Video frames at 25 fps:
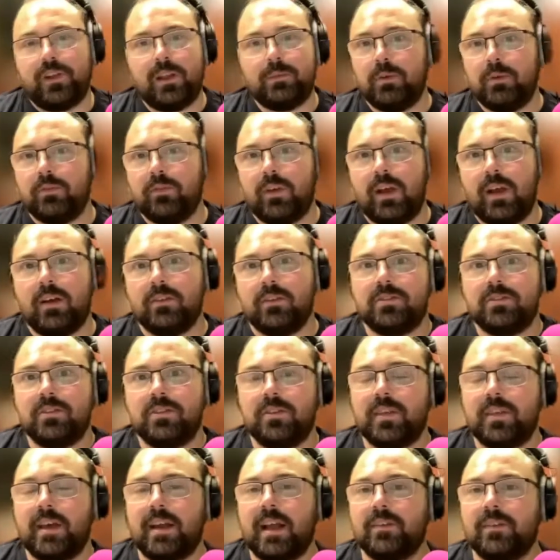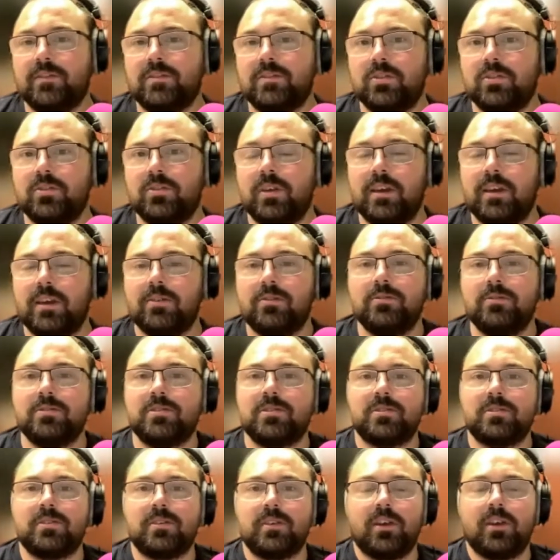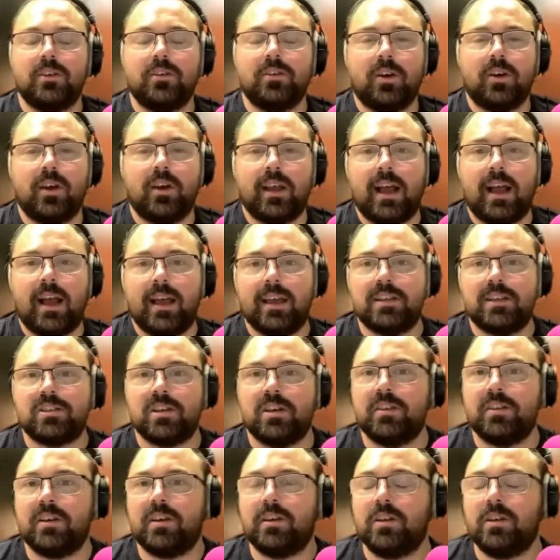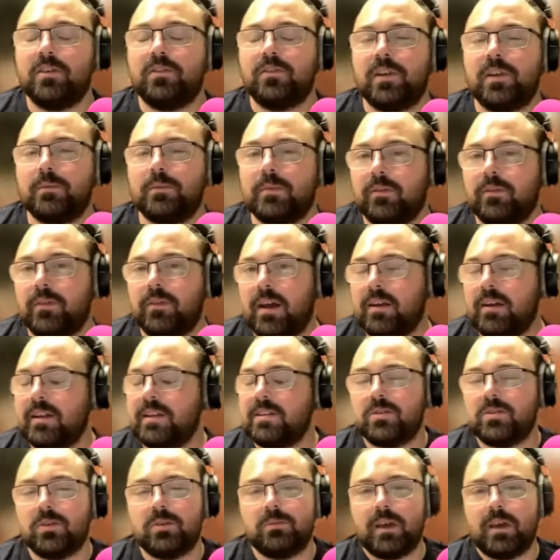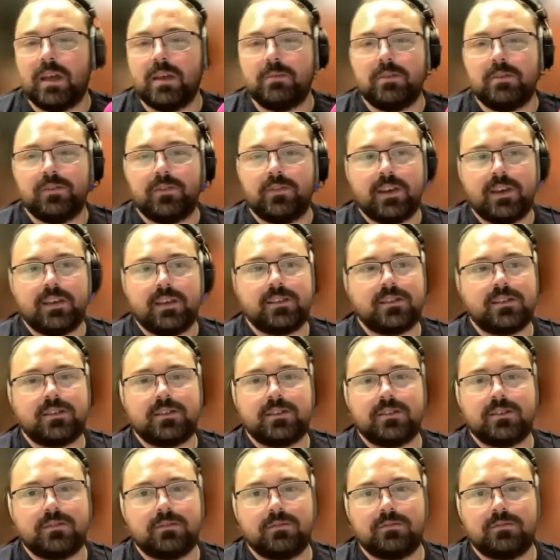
flip it round. You then have 2 heels, going at each other, and you flip that round into a babyface